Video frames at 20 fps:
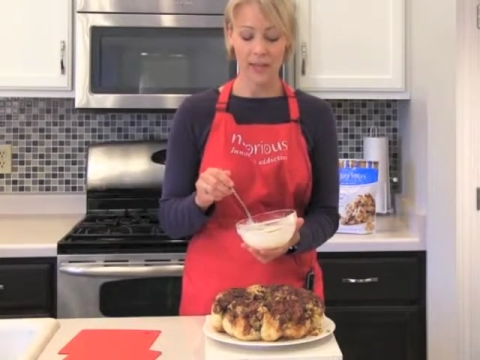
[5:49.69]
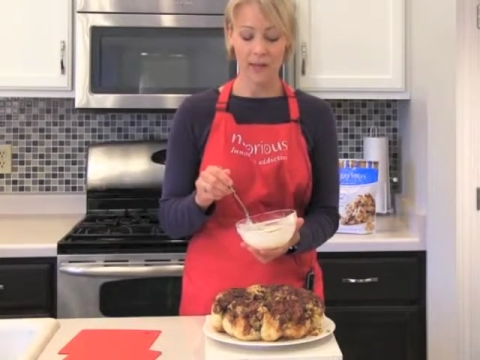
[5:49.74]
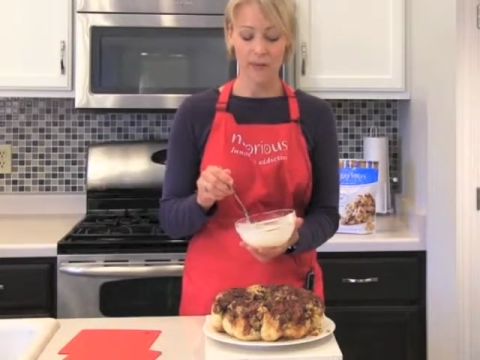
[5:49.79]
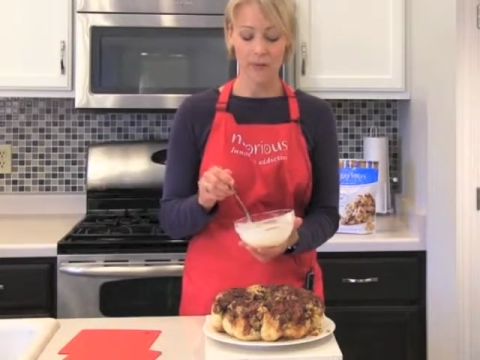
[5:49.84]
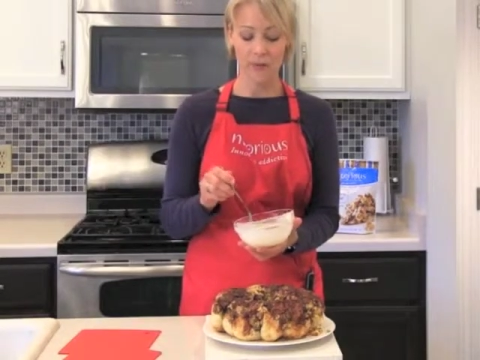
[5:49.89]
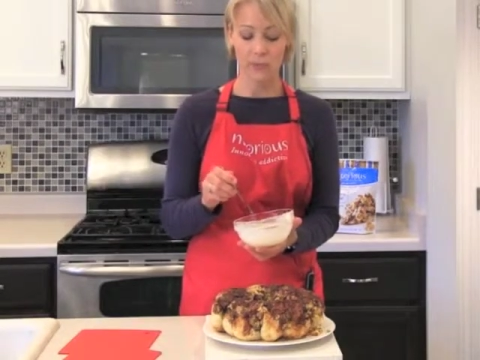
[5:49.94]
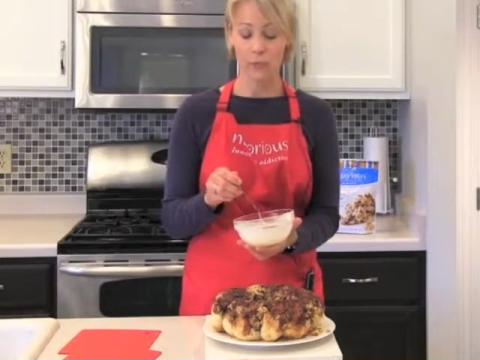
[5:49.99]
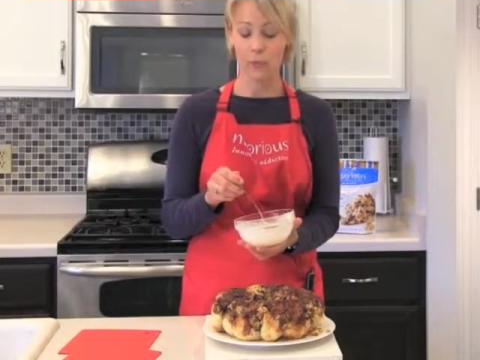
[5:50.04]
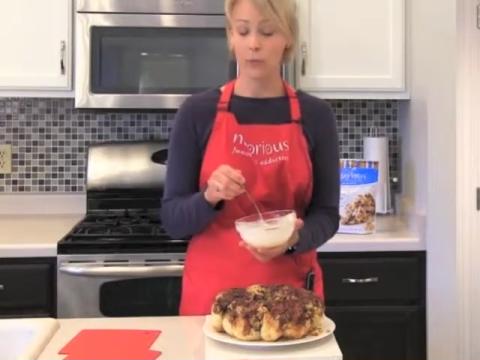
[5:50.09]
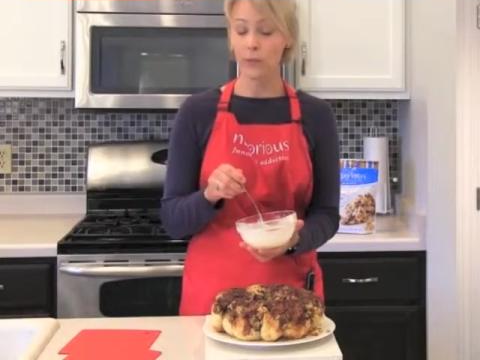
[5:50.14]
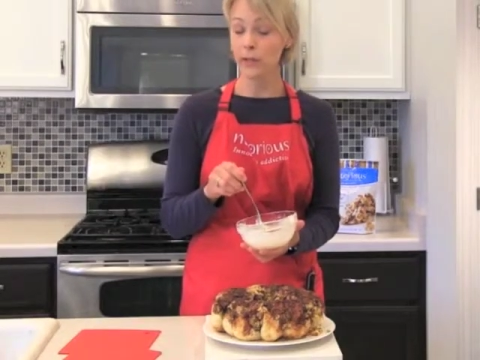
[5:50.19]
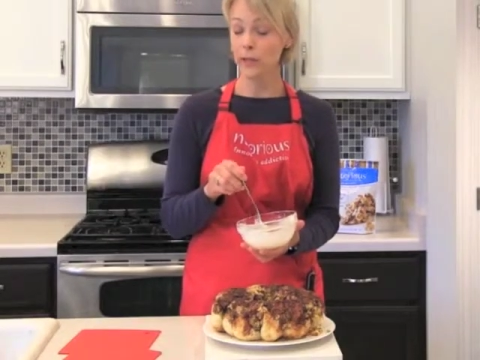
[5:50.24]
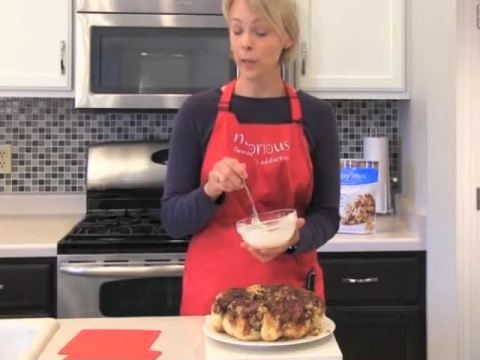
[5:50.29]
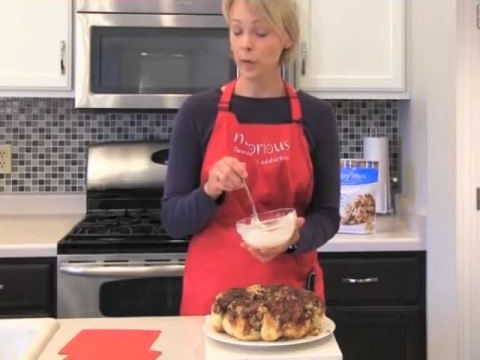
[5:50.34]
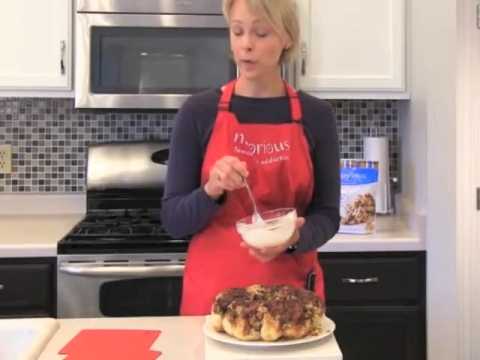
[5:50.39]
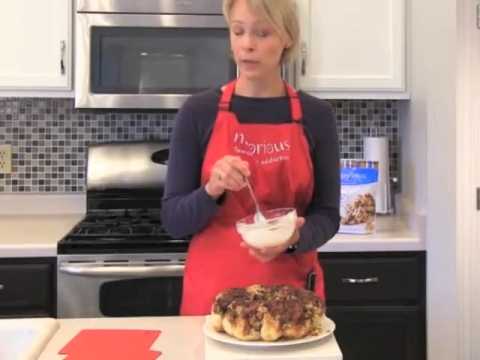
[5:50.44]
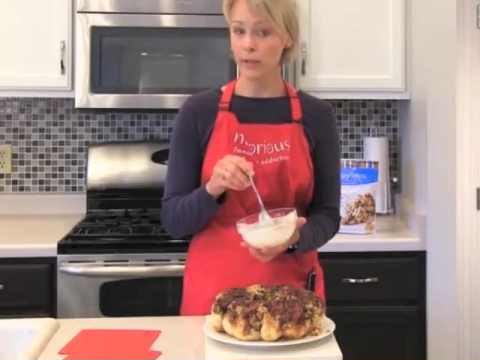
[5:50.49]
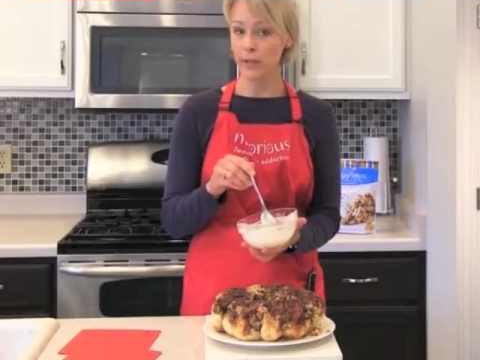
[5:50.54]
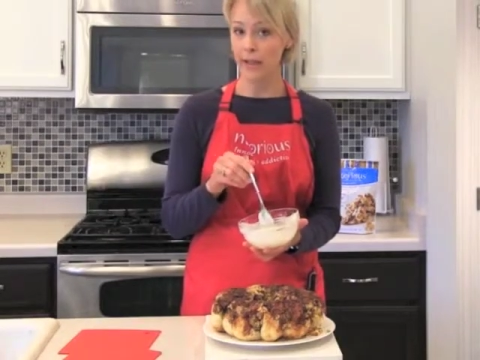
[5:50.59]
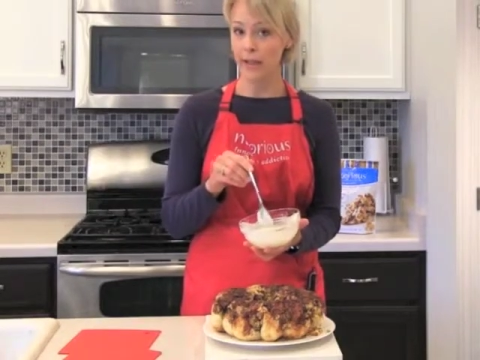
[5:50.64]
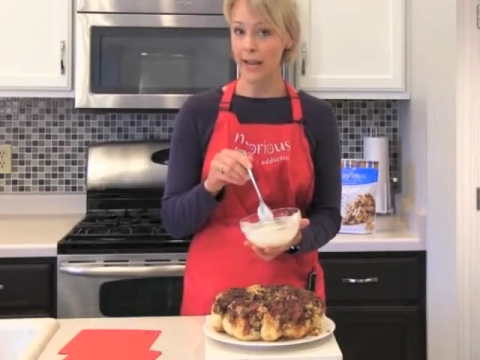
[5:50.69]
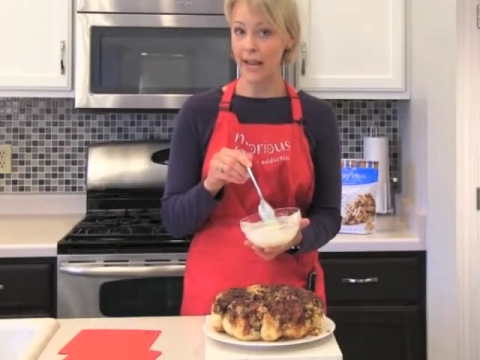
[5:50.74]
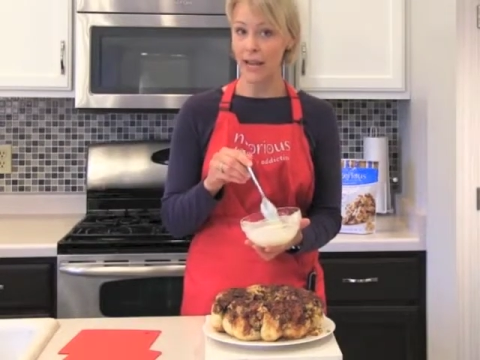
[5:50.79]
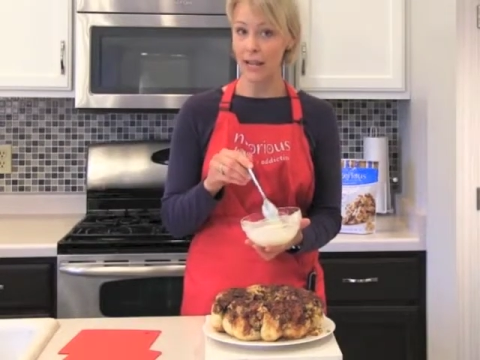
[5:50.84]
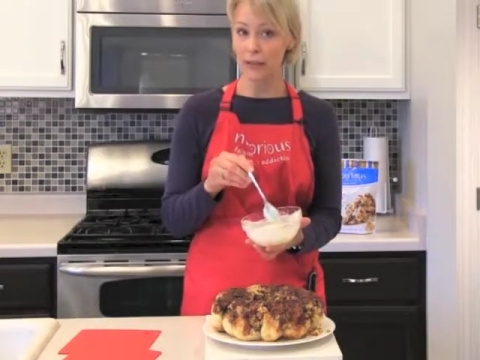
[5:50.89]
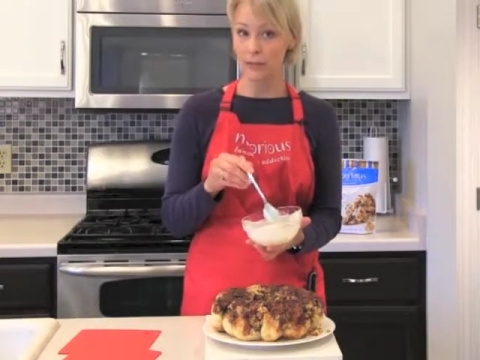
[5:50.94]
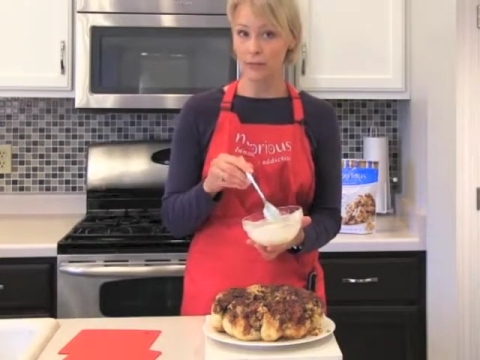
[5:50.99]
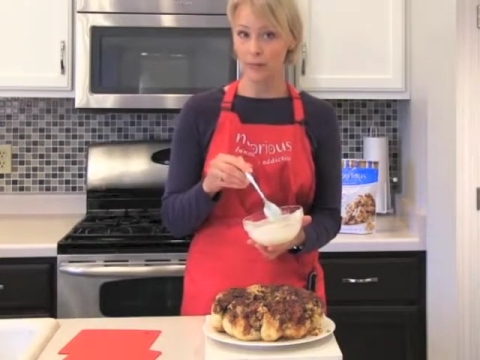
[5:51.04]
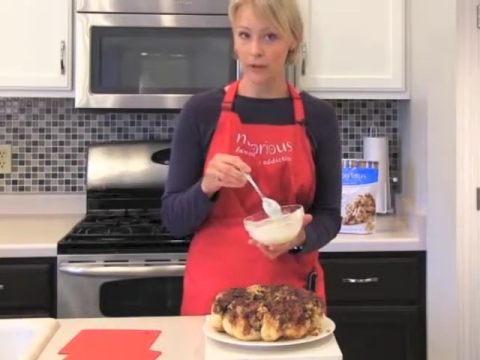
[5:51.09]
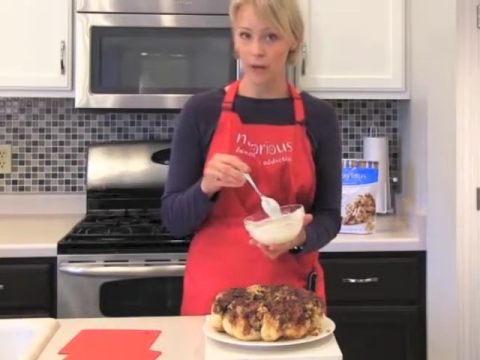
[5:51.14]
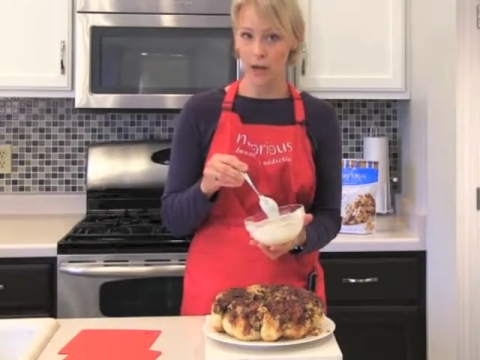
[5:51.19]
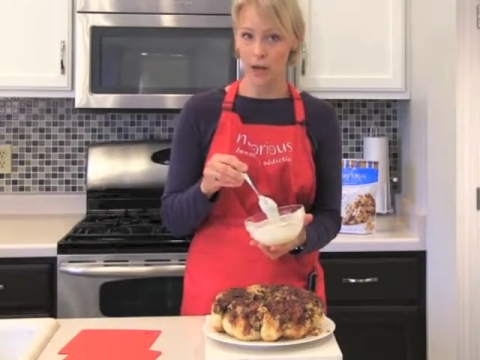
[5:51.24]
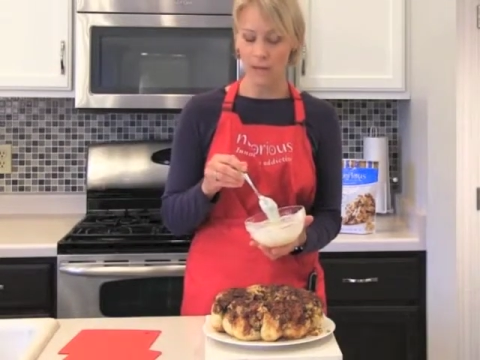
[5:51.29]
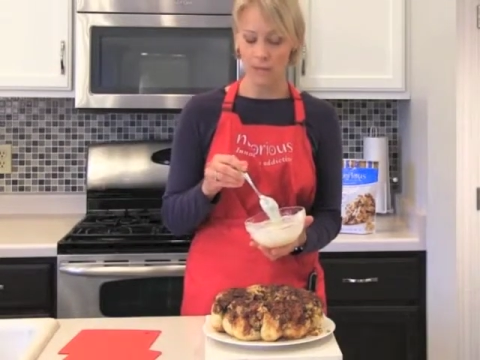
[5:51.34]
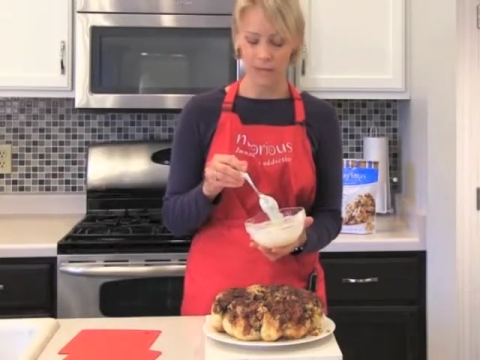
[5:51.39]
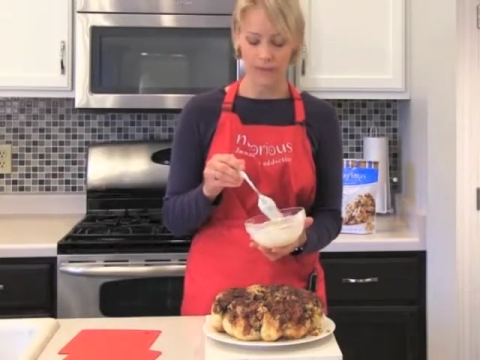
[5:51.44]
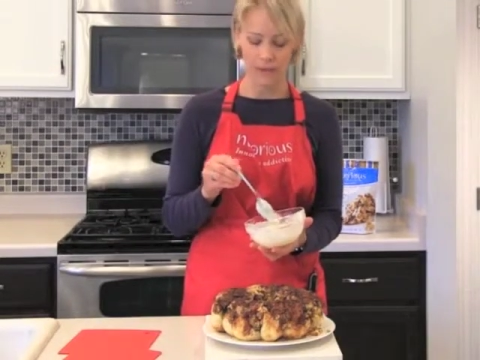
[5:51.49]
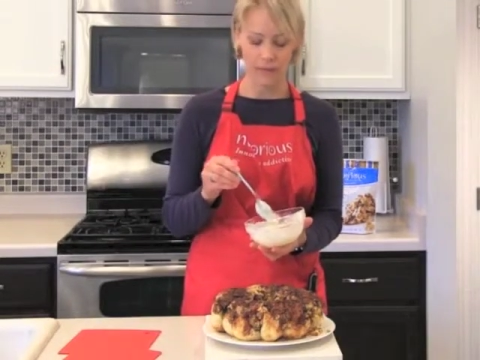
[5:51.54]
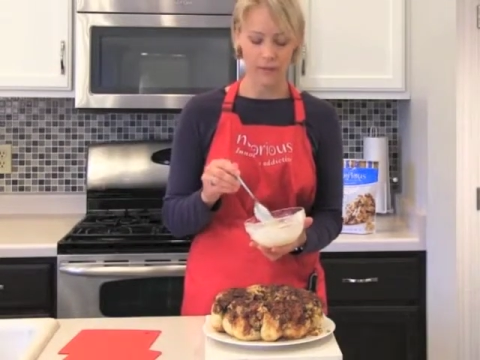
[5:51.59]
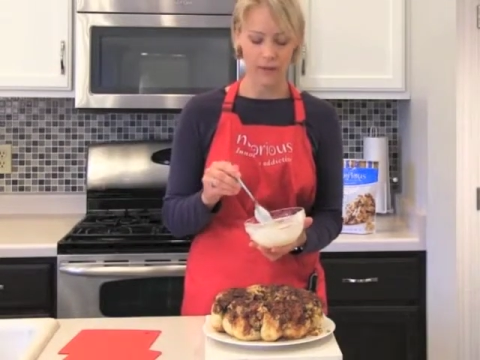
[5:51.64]
and it's really only 1/8 of a cup
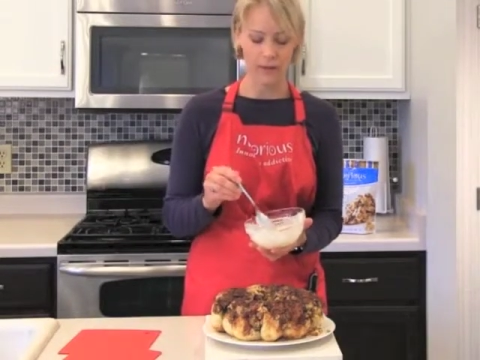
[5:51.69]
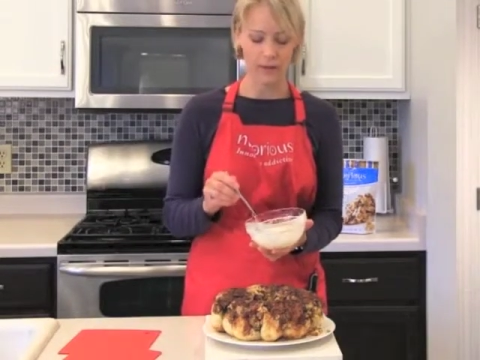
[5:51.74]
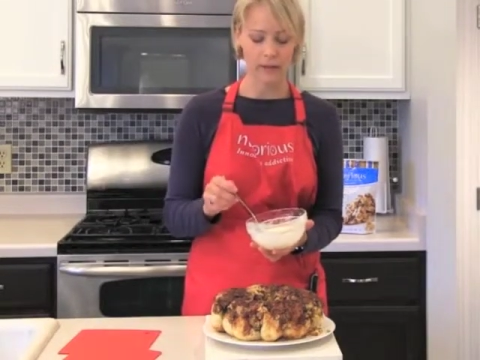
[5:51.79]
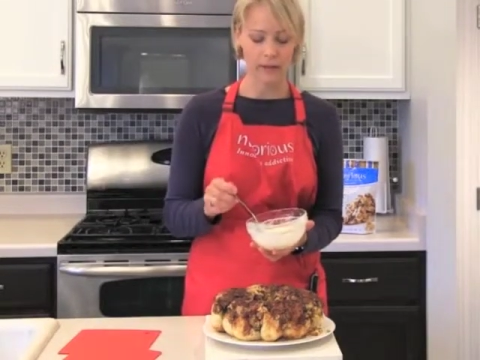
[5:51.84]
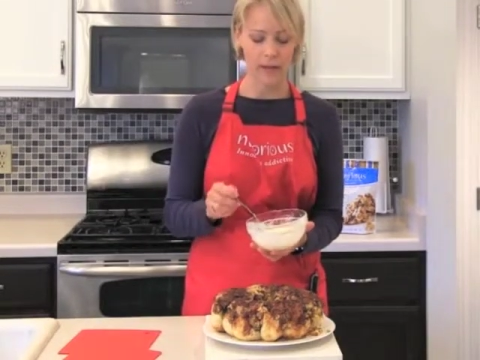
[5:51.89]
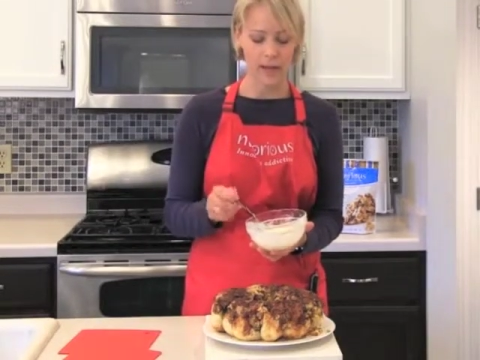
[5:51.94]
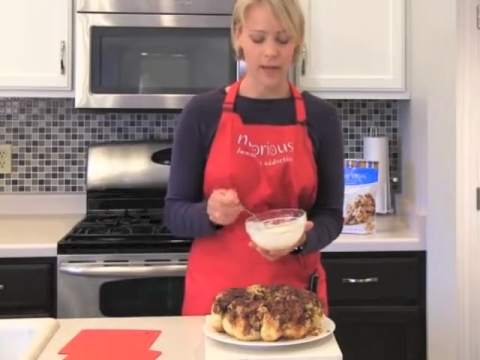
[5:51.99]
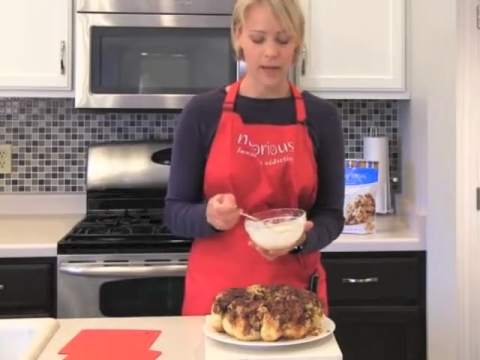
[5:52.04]
of milk.